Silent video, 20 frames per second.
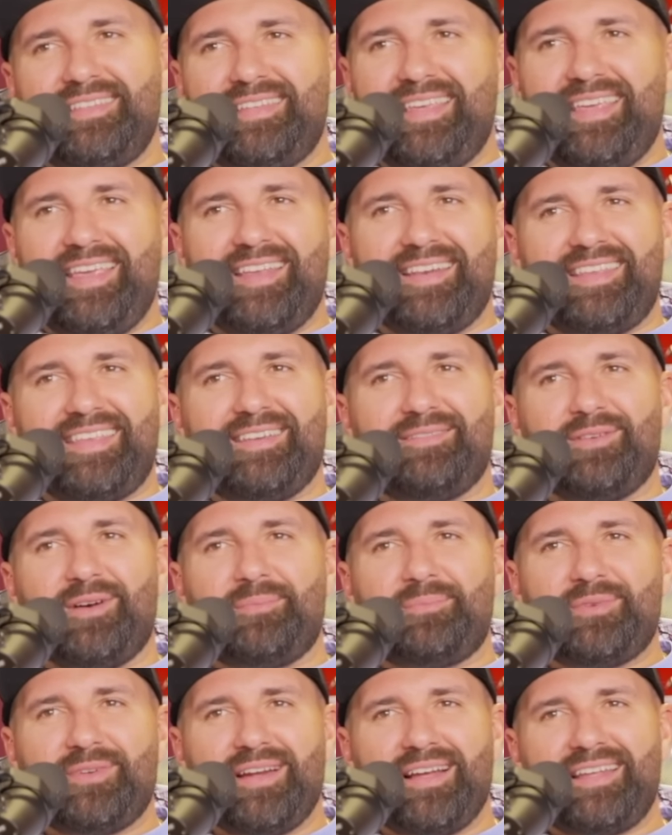right? You can't give up.
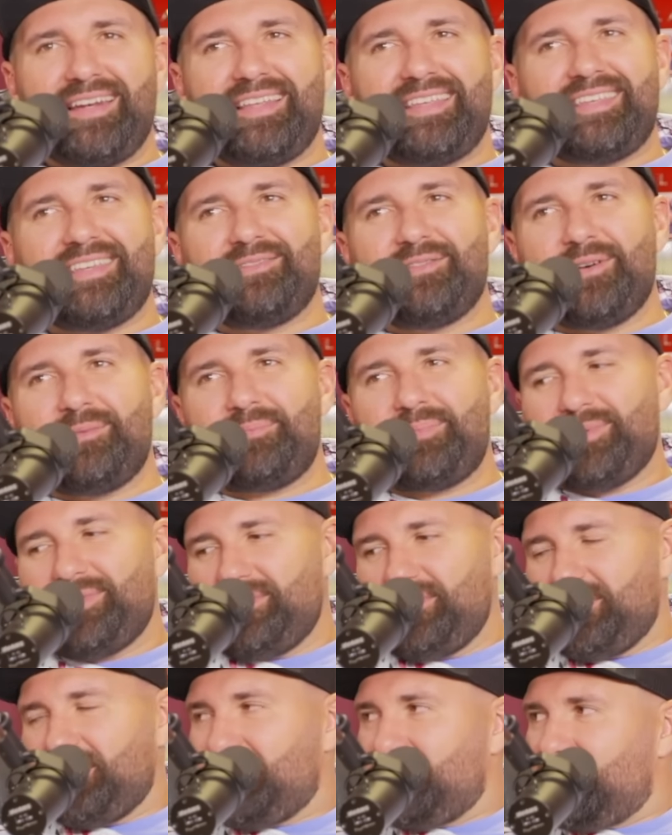You're not going to give sell up. it
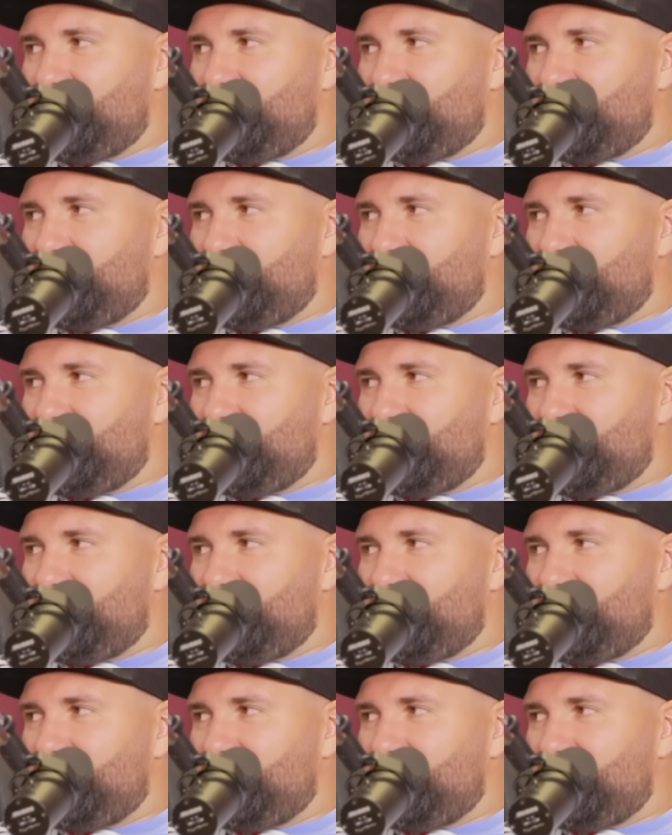back.